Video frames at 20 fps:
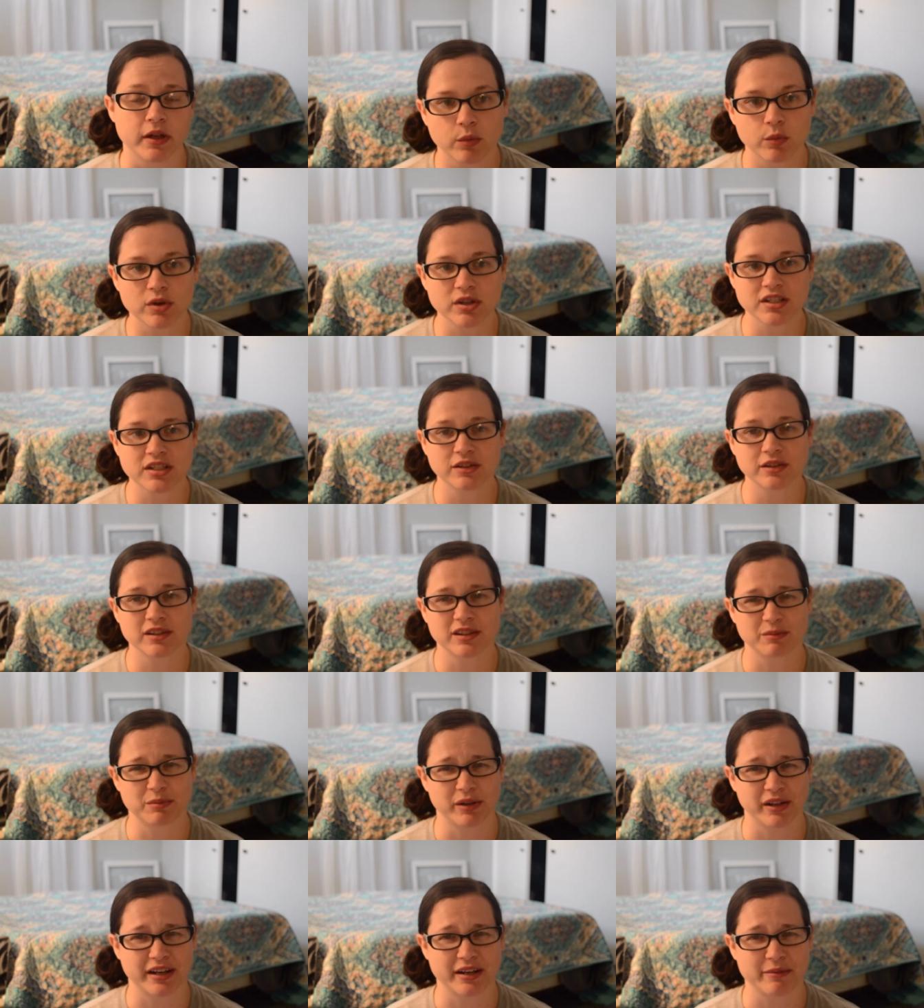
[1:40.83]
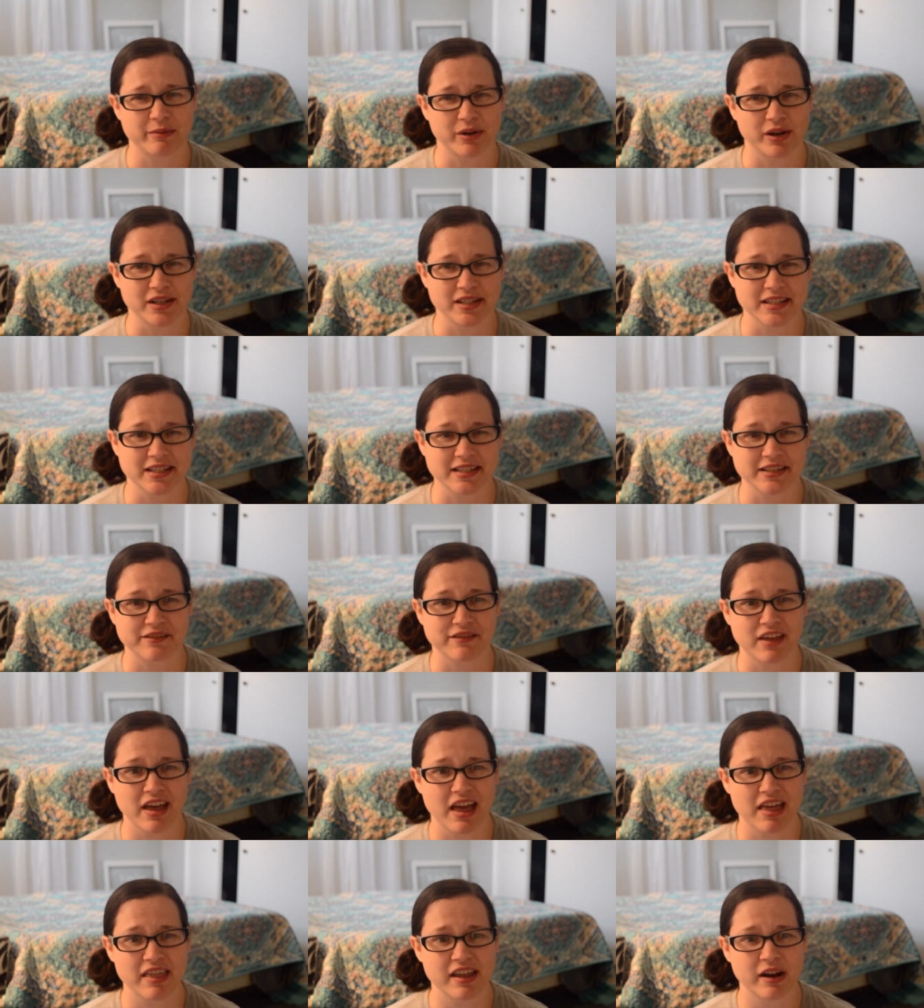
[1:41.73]
We're still in the planning process of
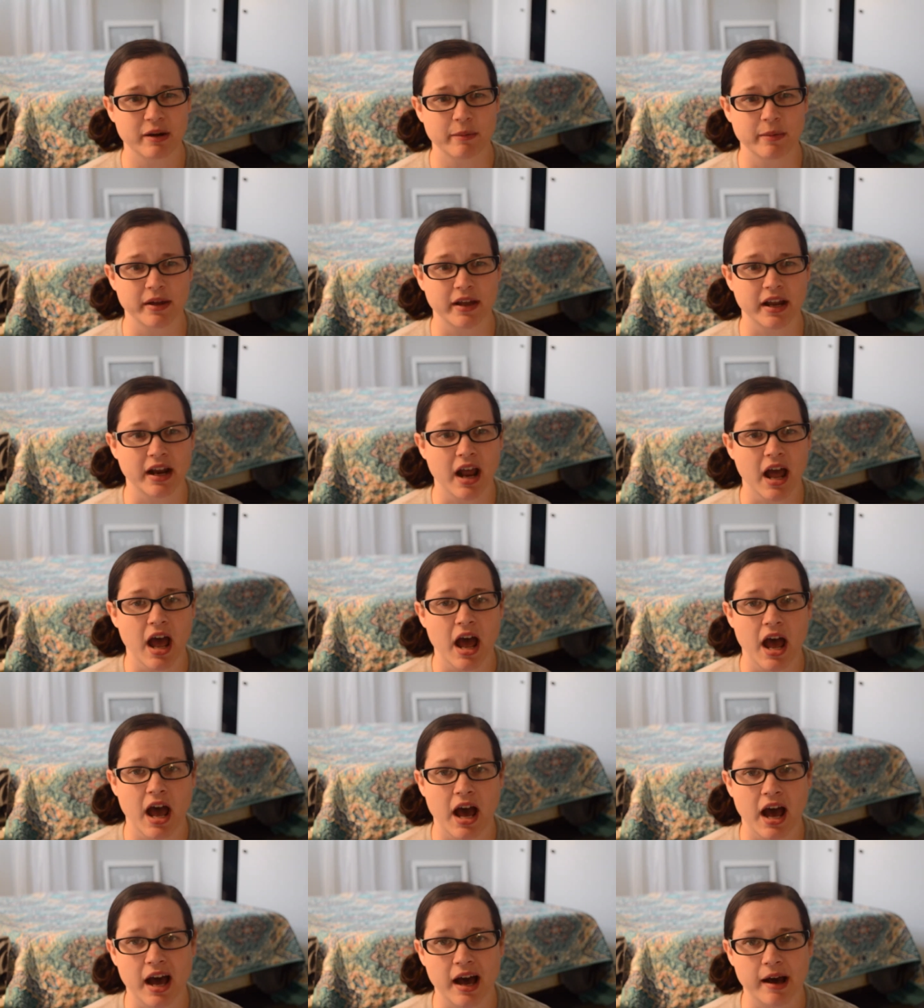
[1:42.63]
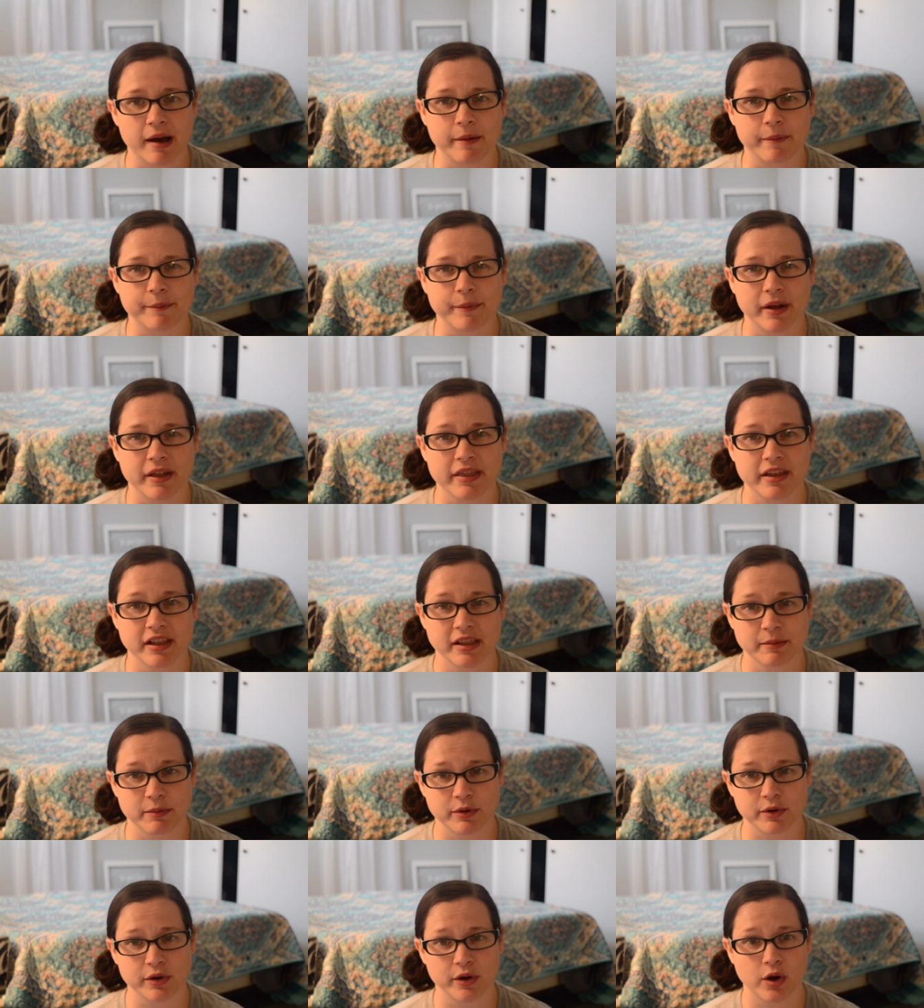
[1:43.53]
that there, but I think
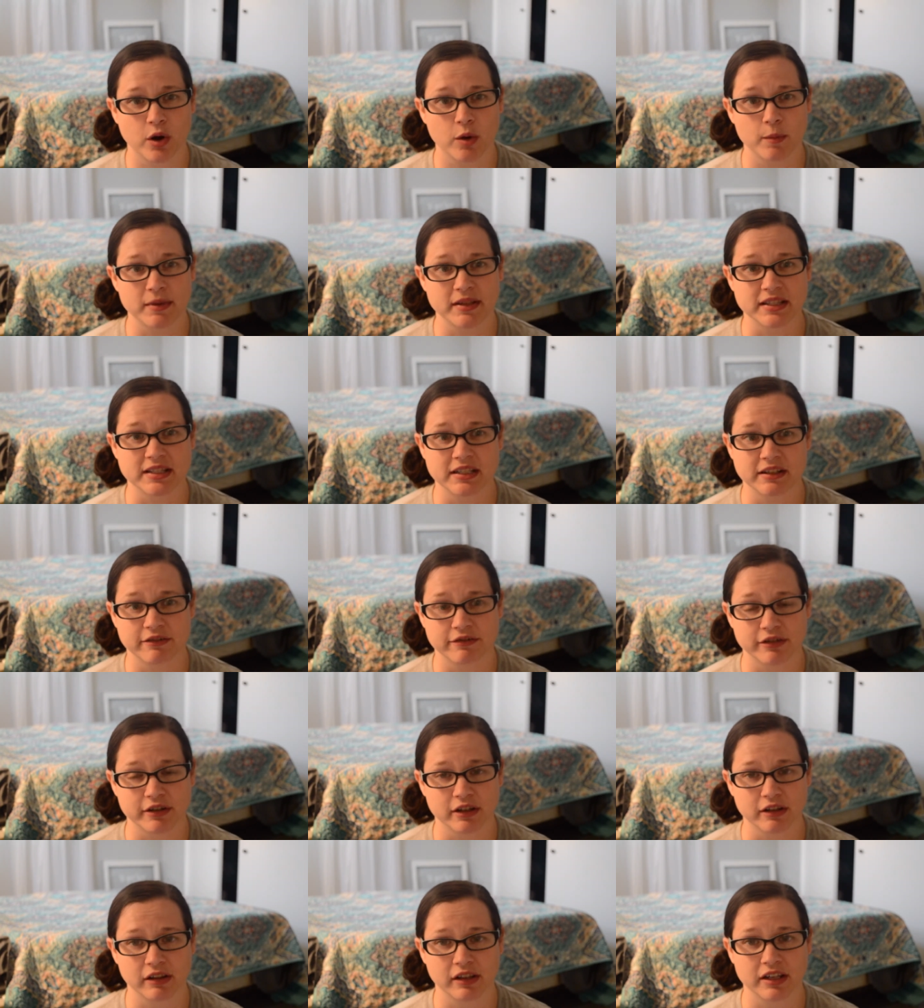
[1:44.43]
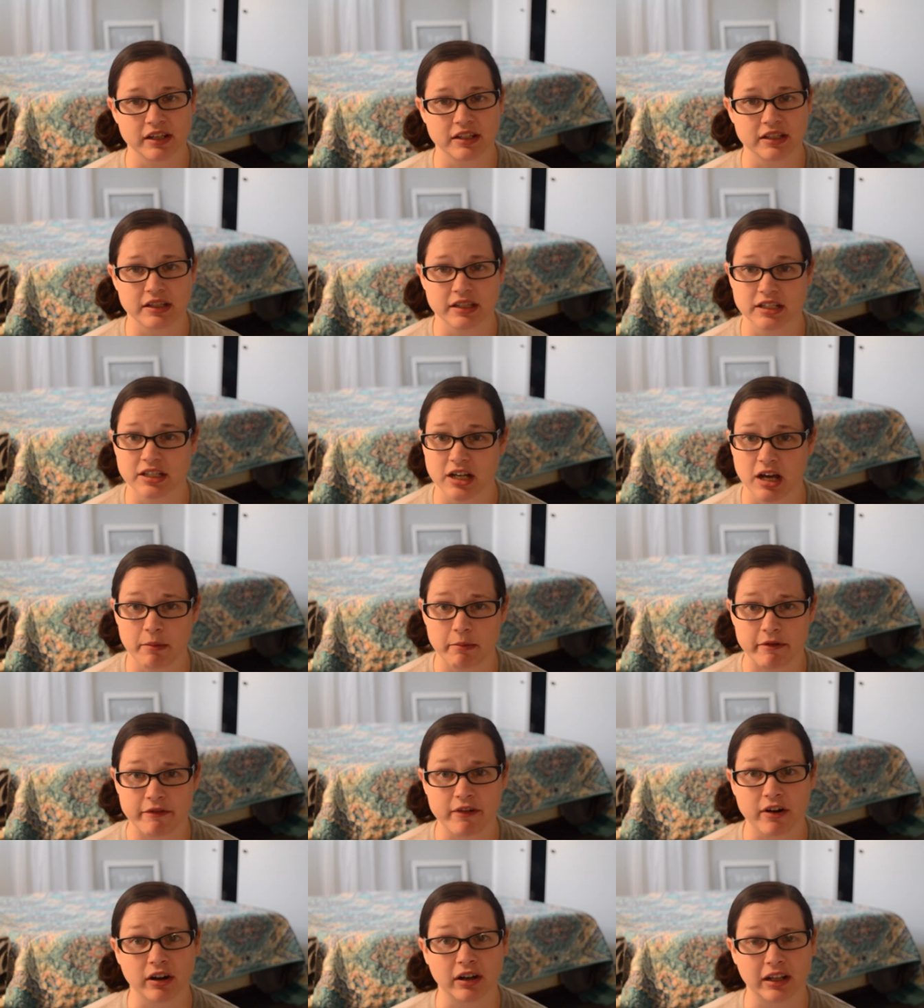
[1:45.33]
the motorhome is definitely at the top
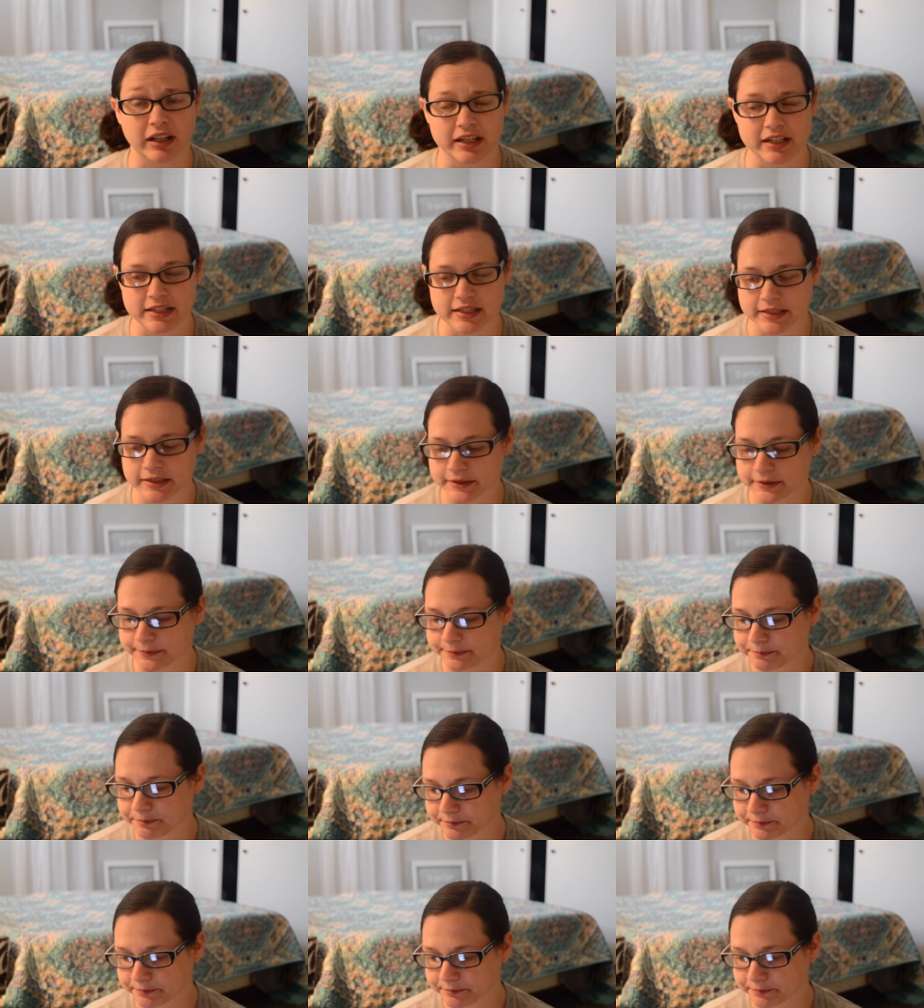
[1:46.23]
of our list.